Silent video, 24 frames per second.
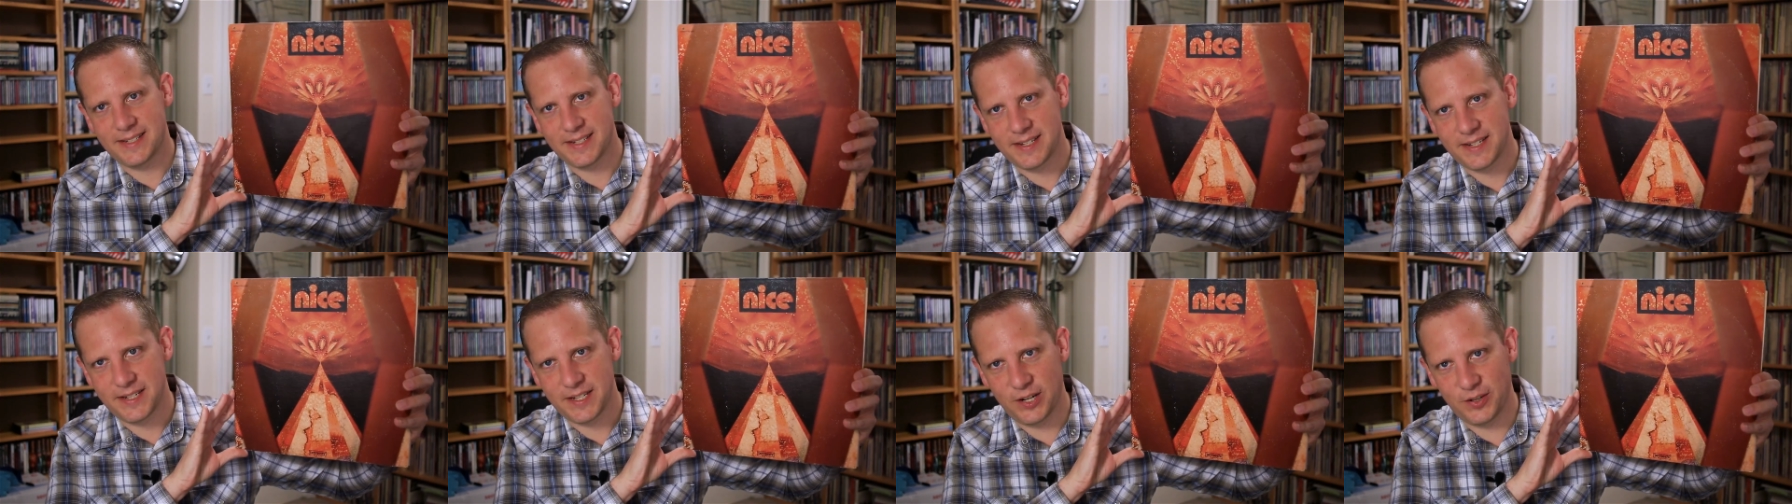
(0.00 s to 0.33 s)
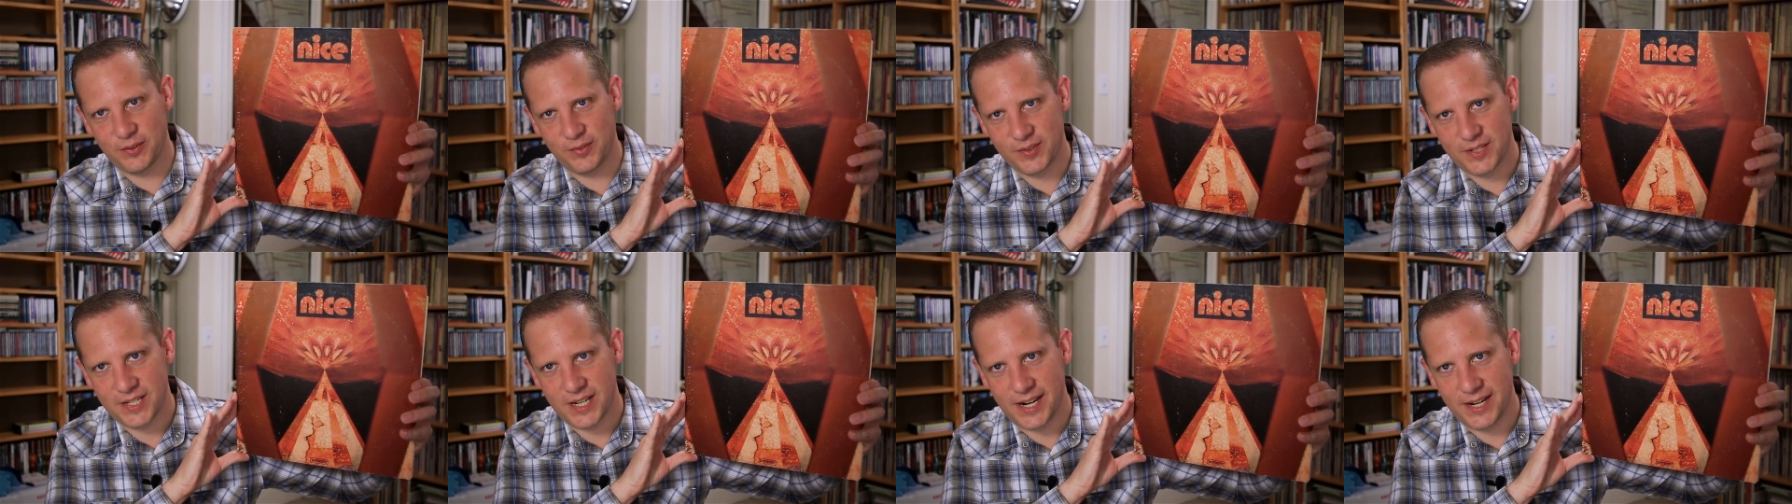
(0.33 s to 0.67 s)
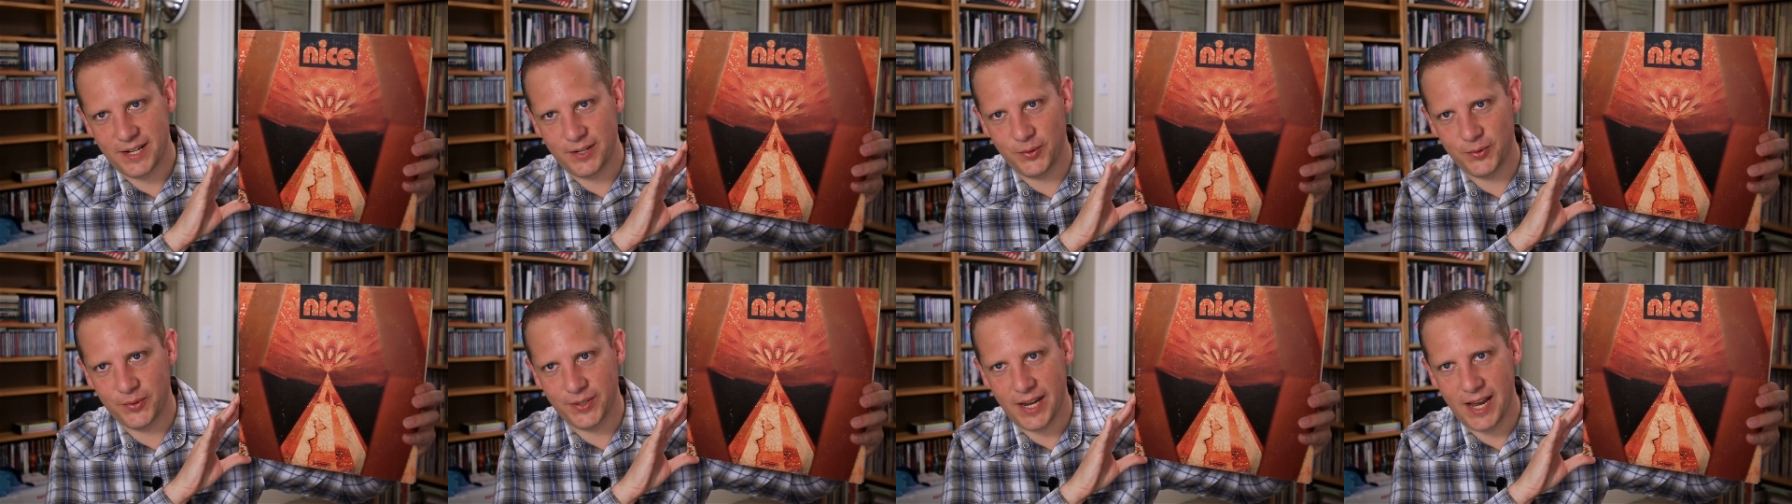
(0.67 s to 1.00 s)
self
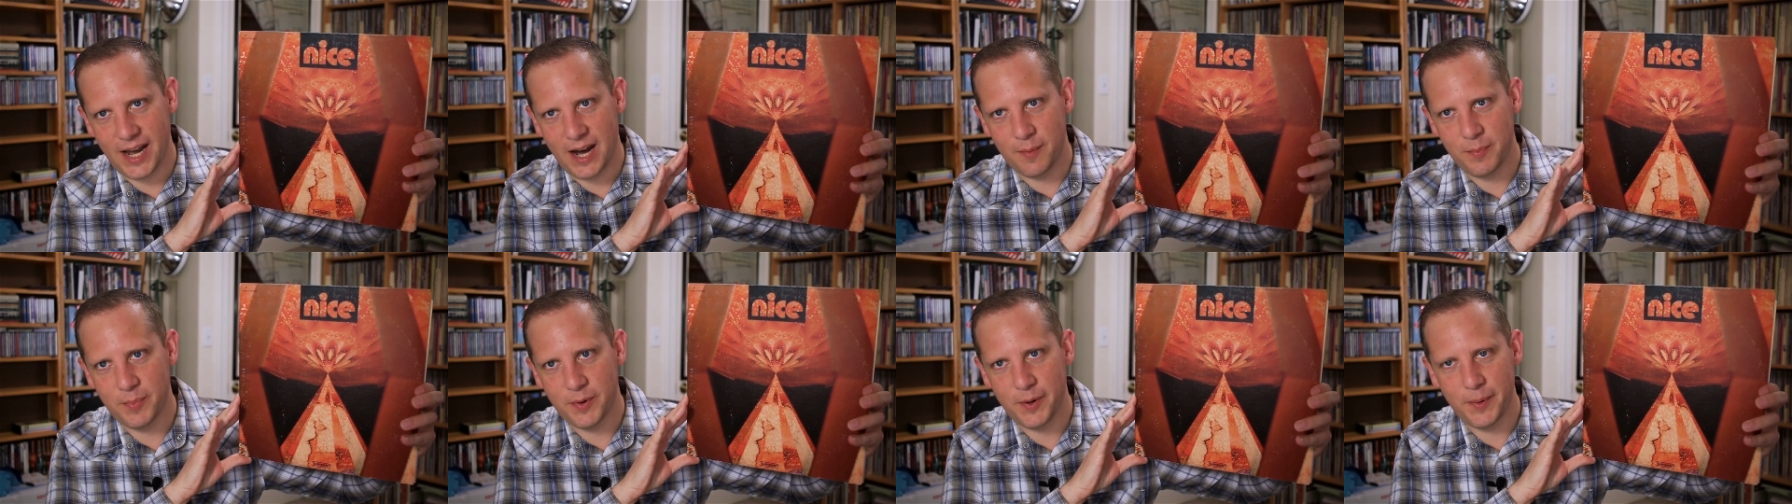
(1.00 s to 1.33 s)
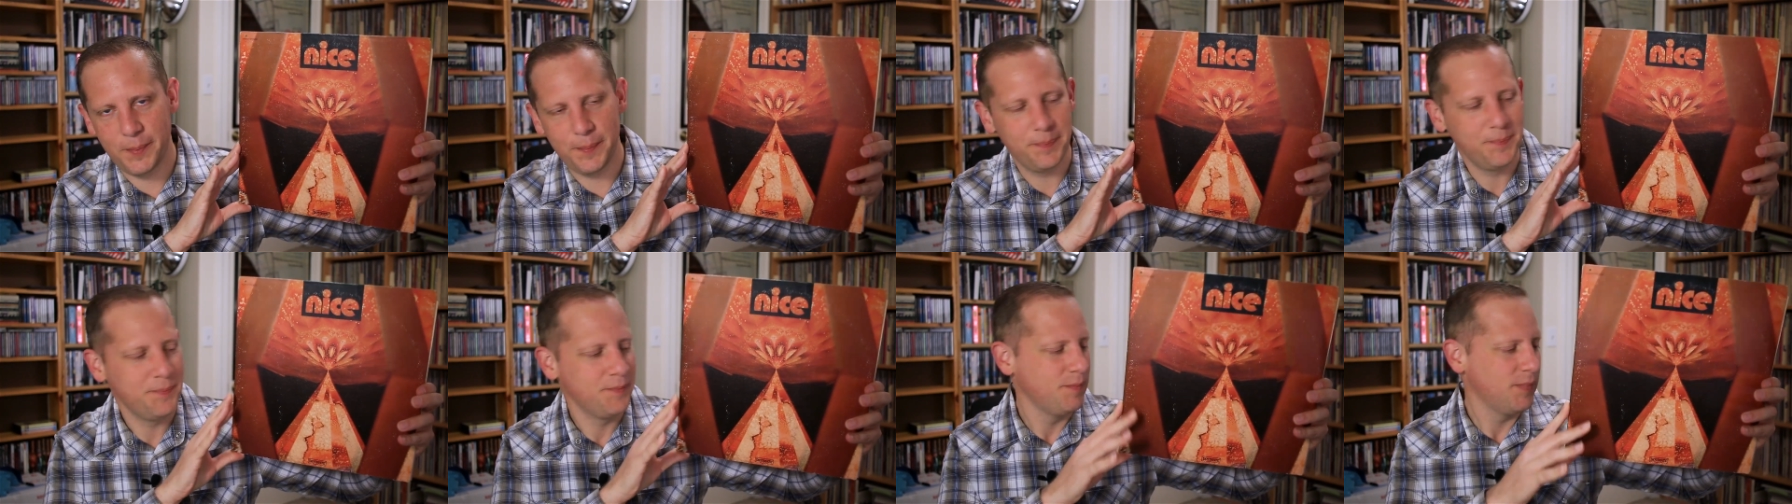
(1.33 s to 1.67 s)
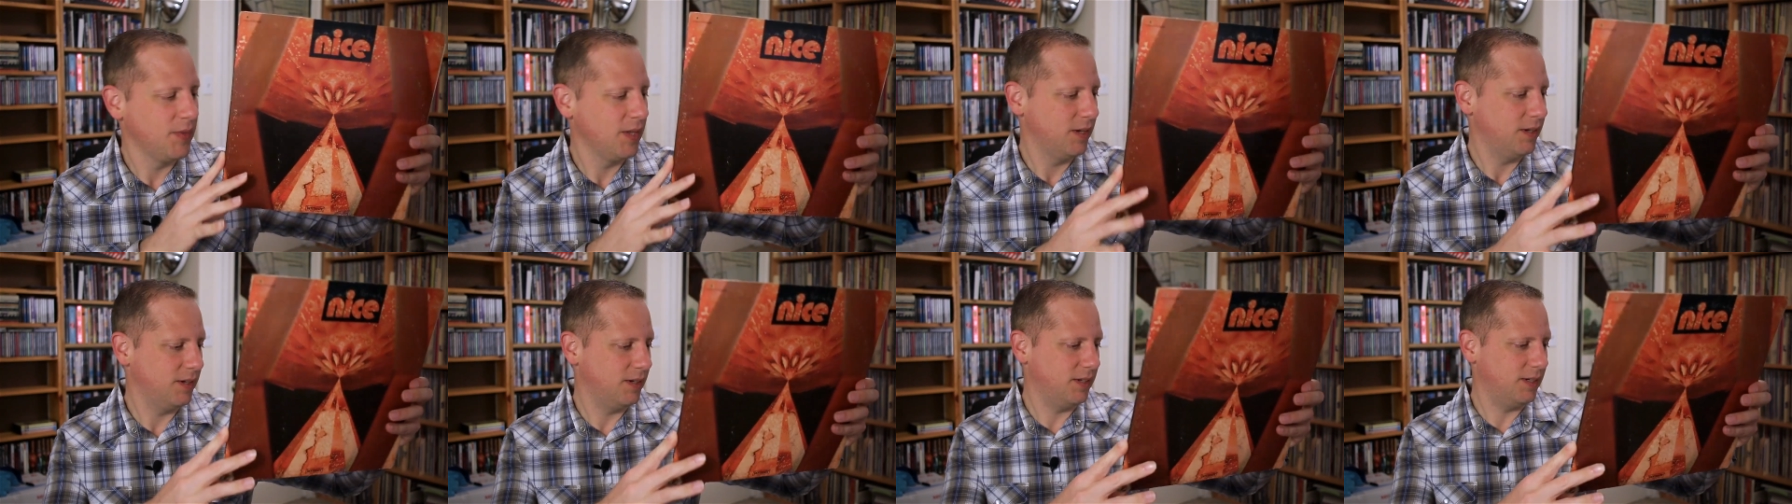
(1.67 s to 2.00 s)
titled album.
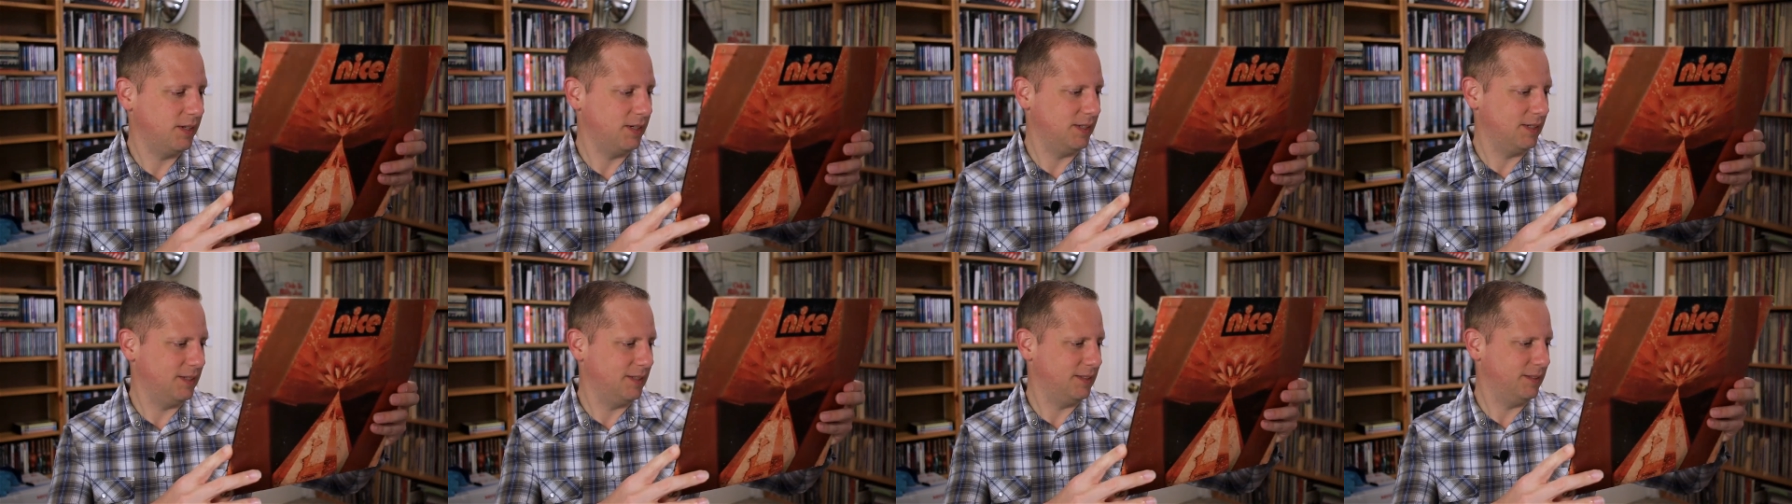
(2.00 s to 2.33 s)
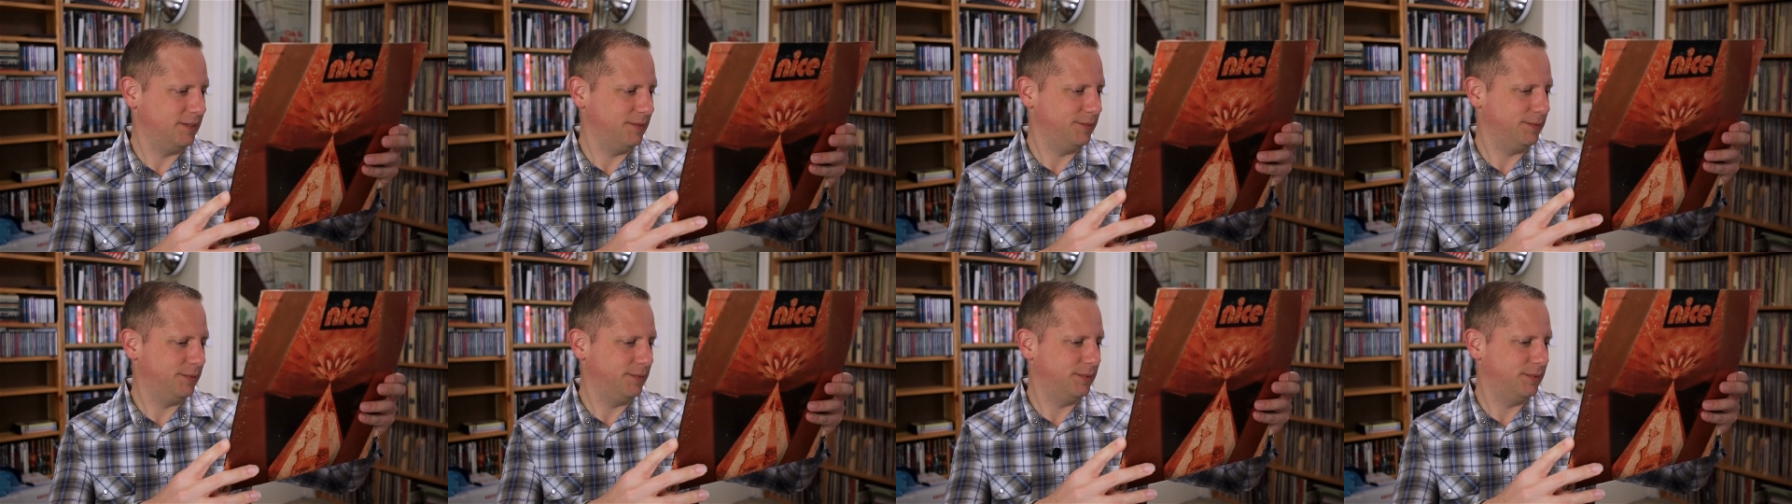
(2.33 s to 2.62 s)
Uh,